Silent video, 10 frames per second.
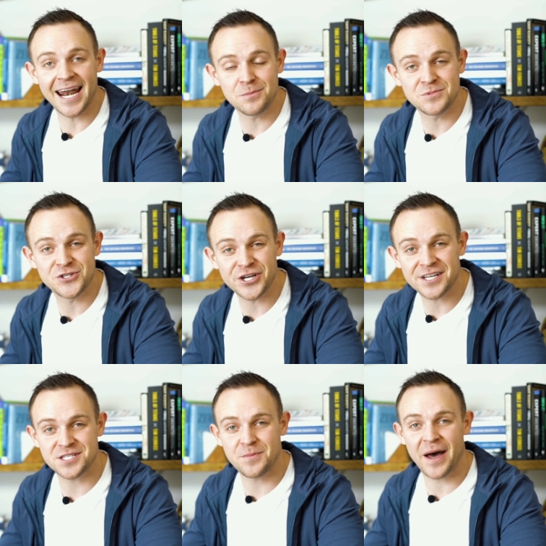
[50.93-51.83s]
and I'm
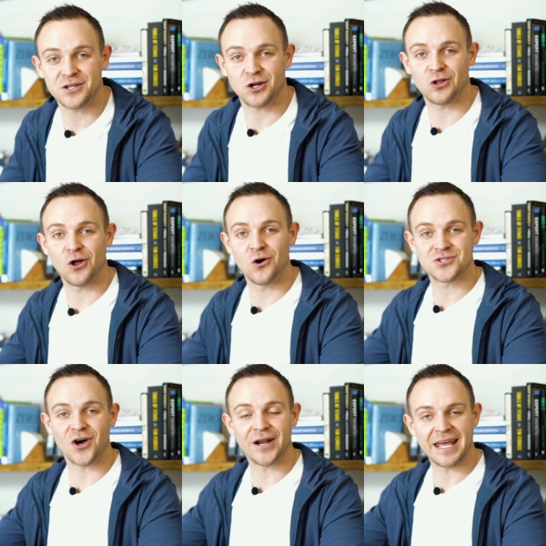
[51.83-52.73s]
just about to
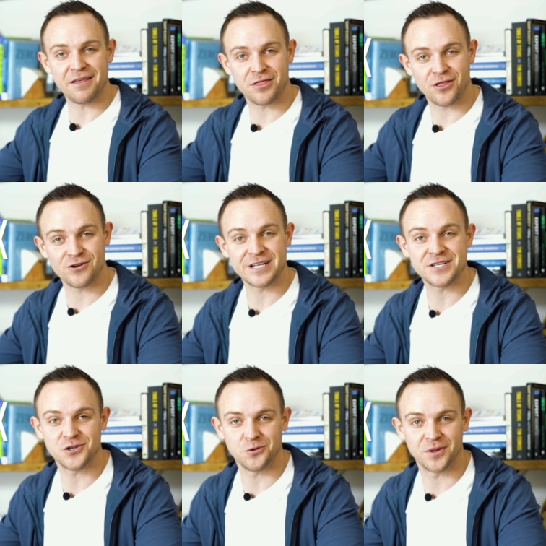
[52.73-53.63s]
close on a
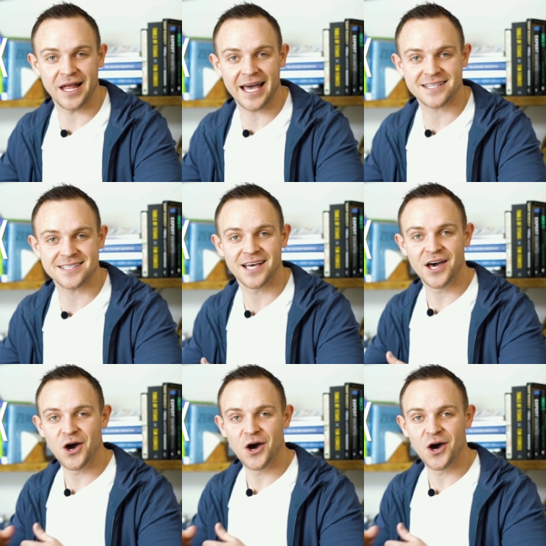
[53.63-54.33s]
32 plex,